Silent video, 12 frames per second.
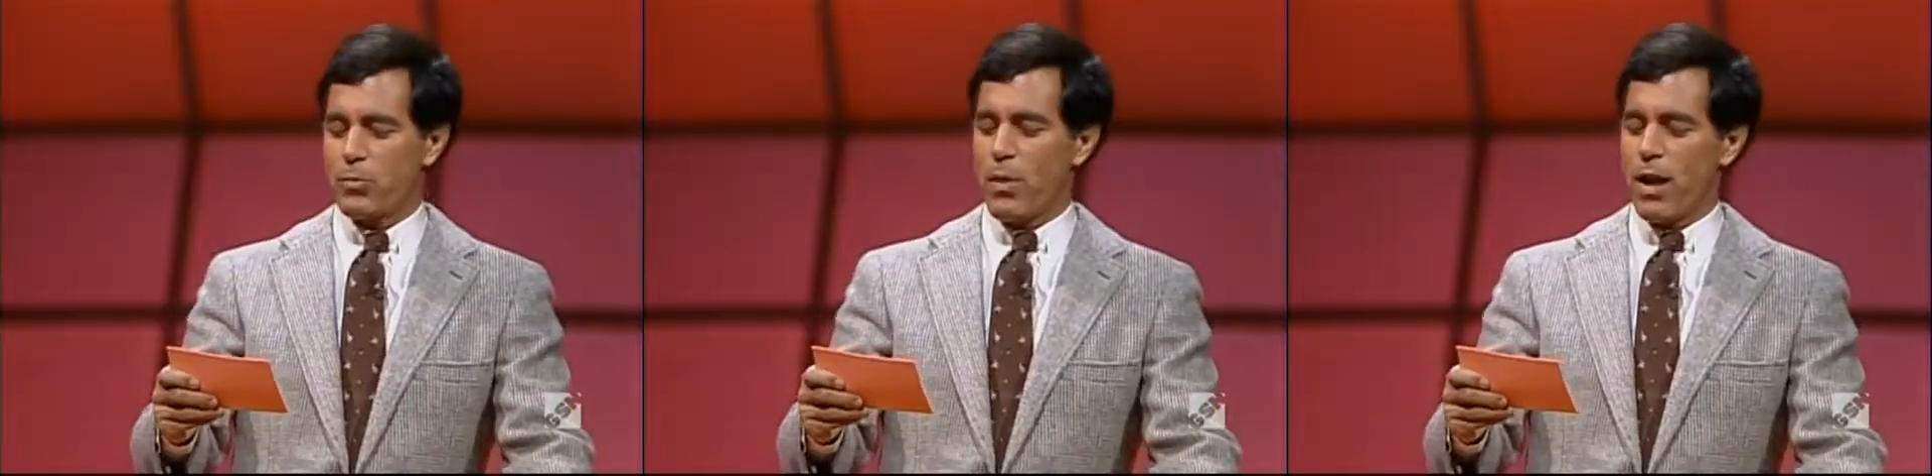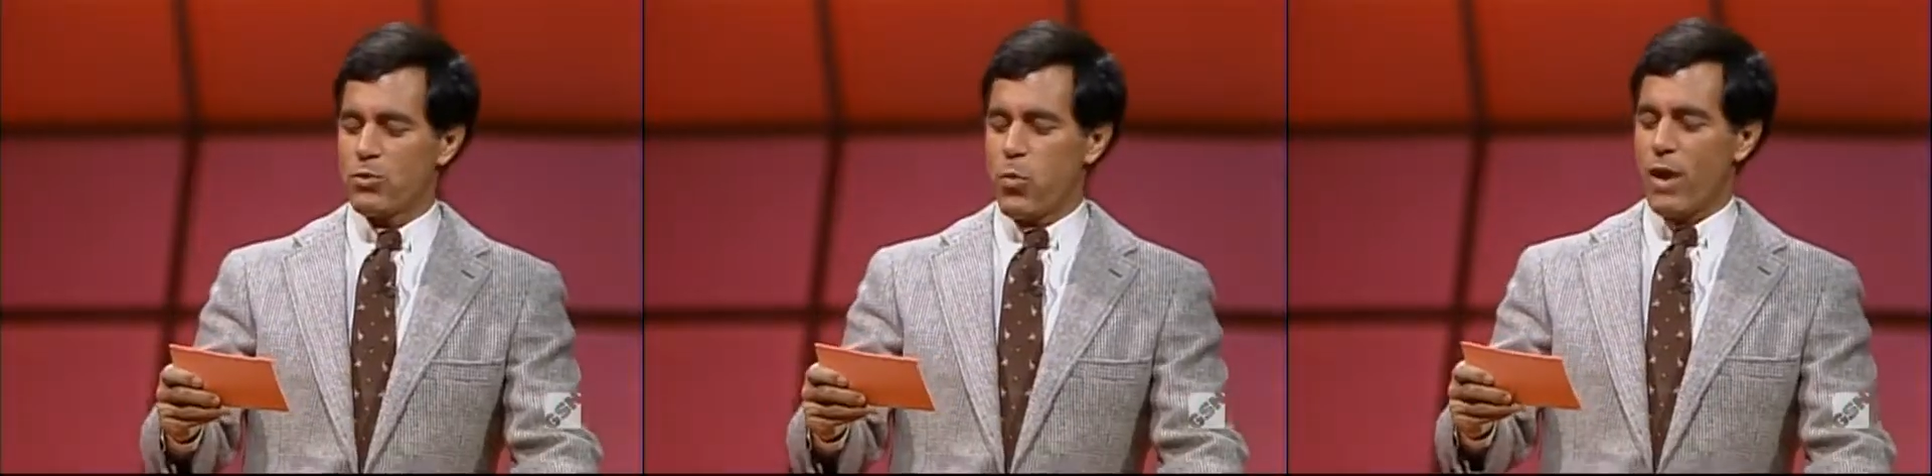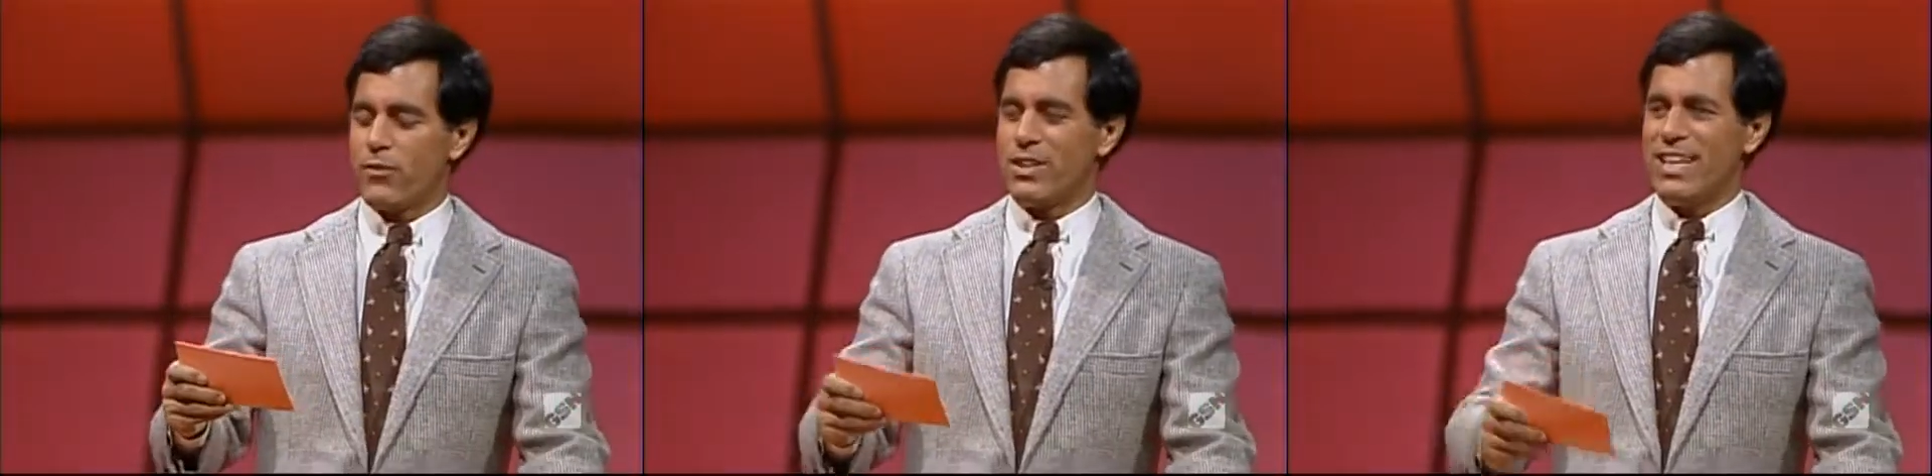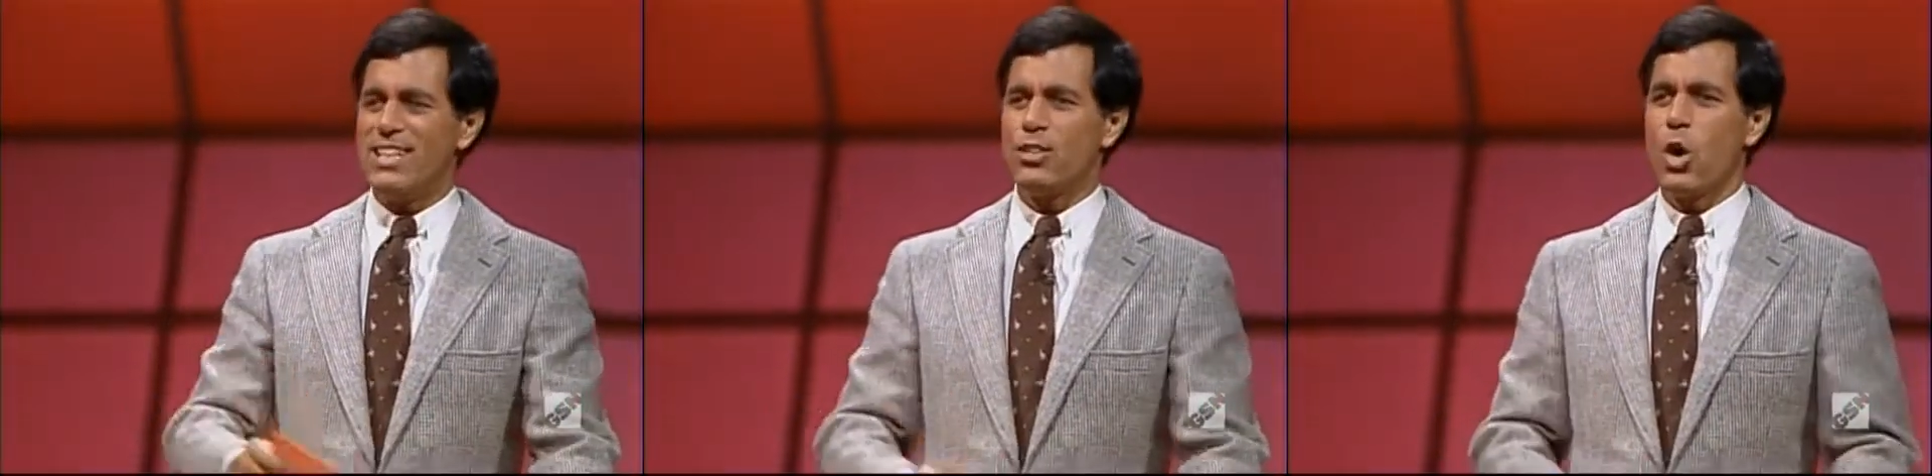Jack Sprat's
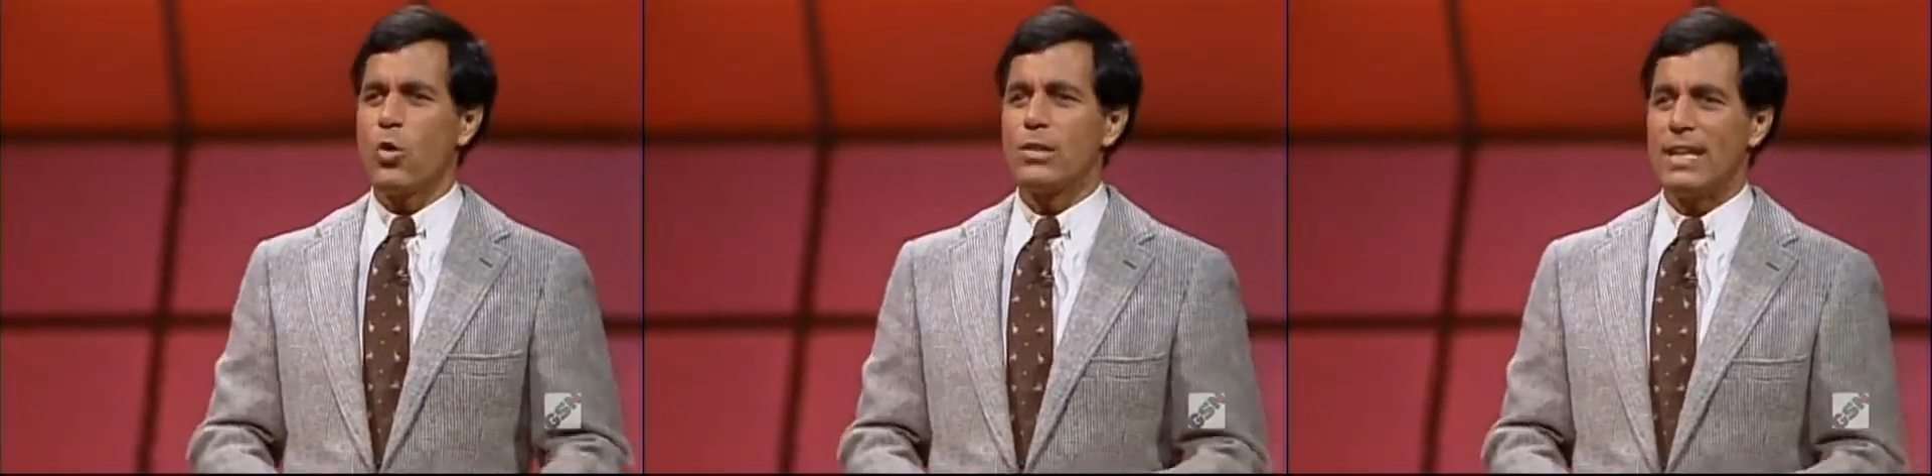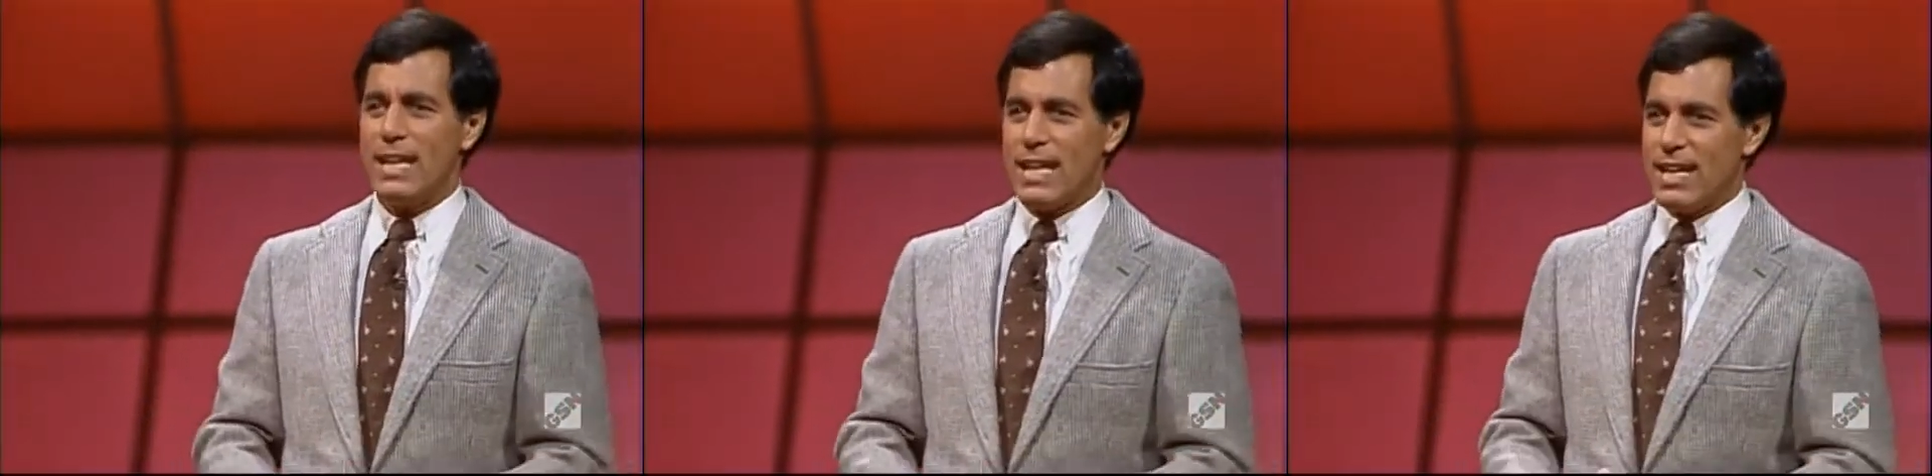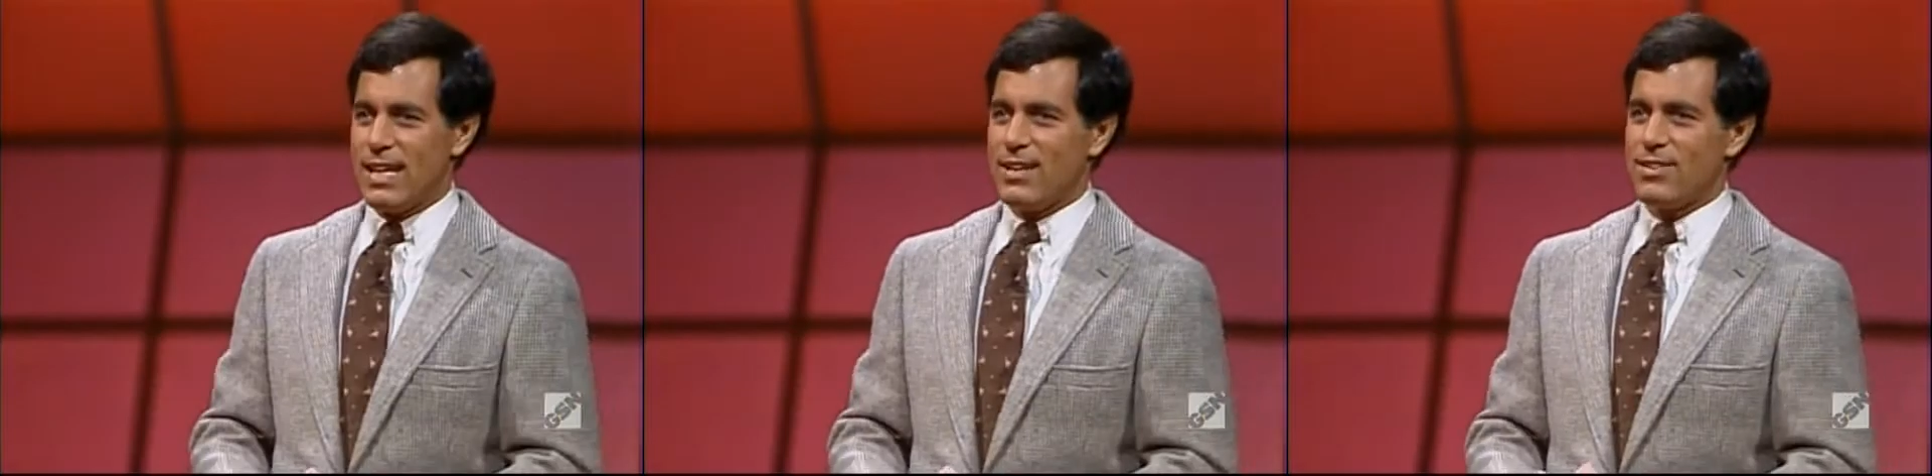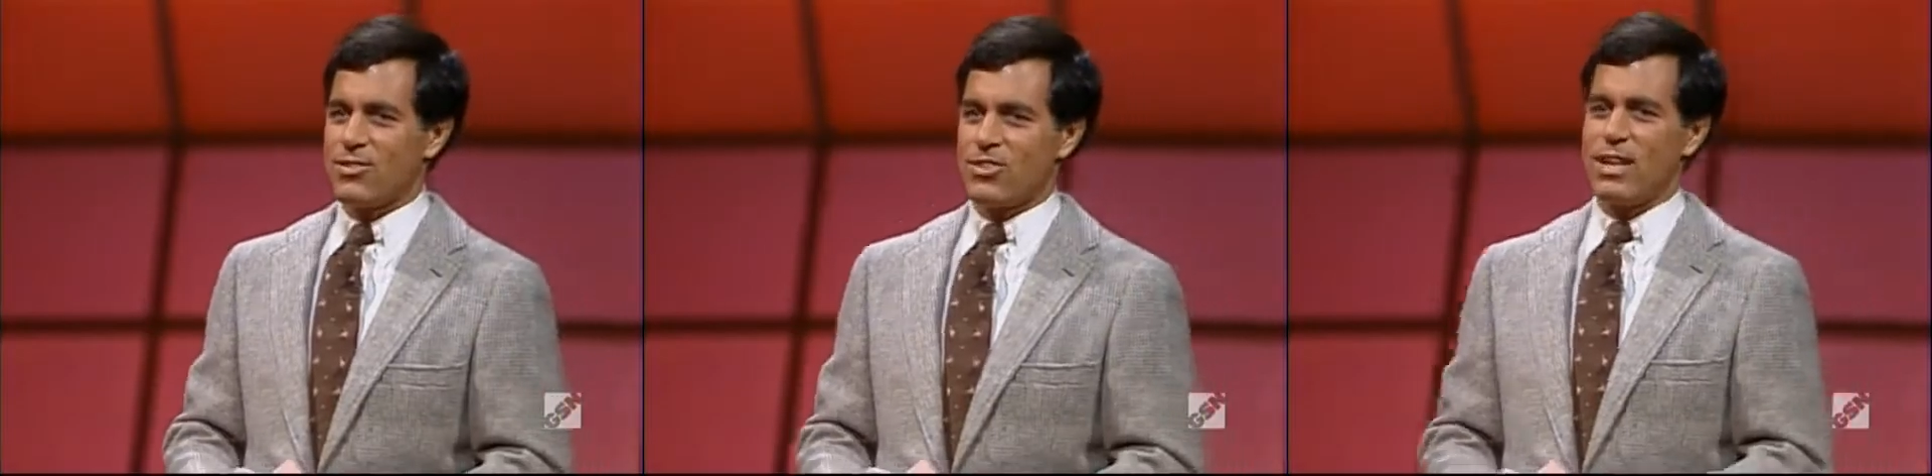wife could eat no lean.
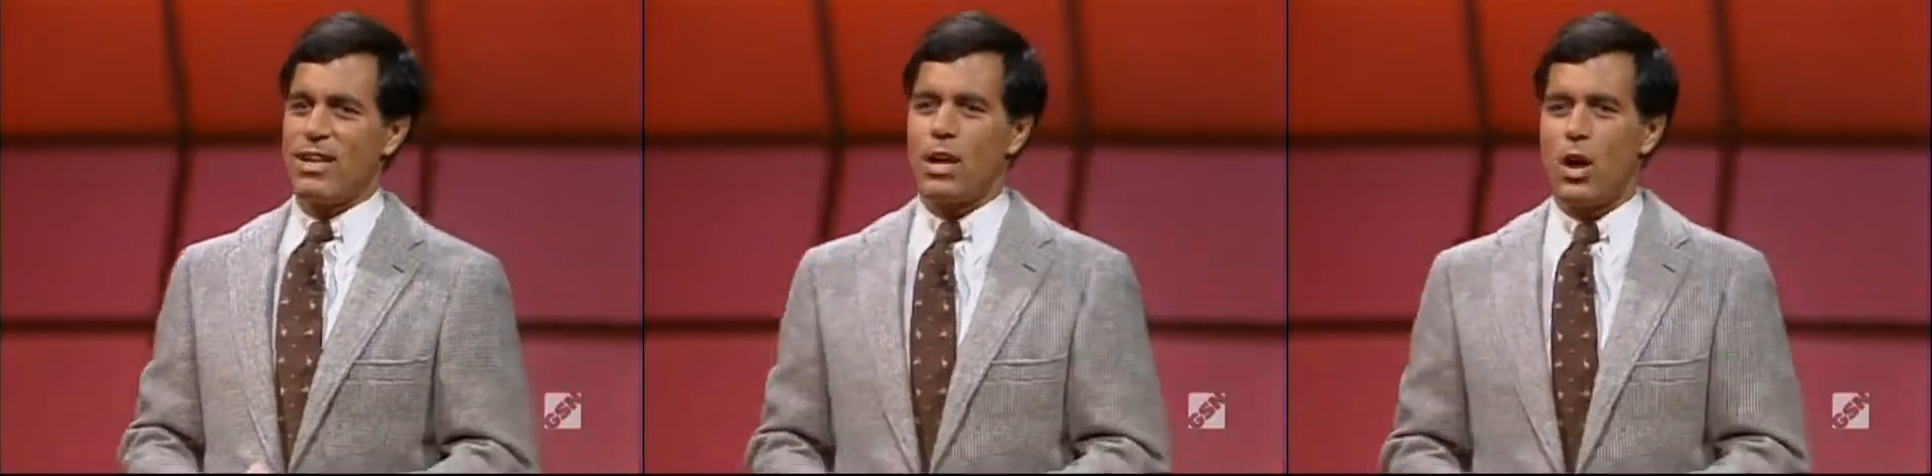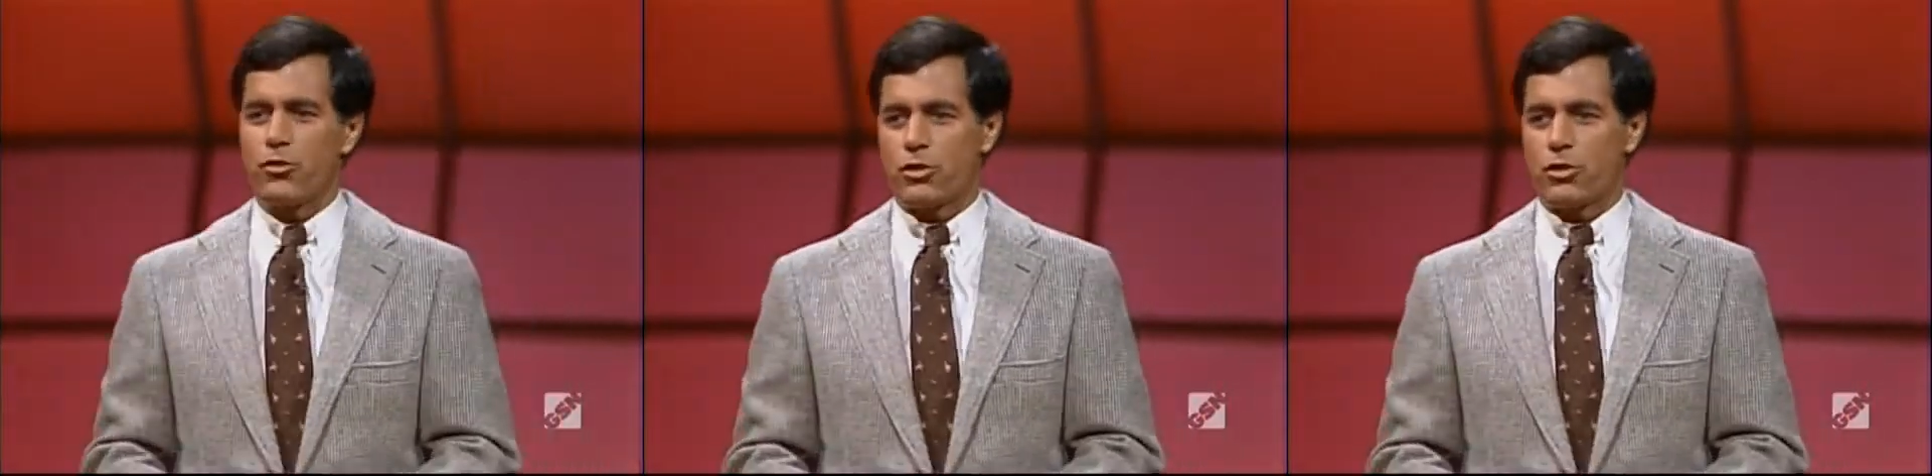Cindy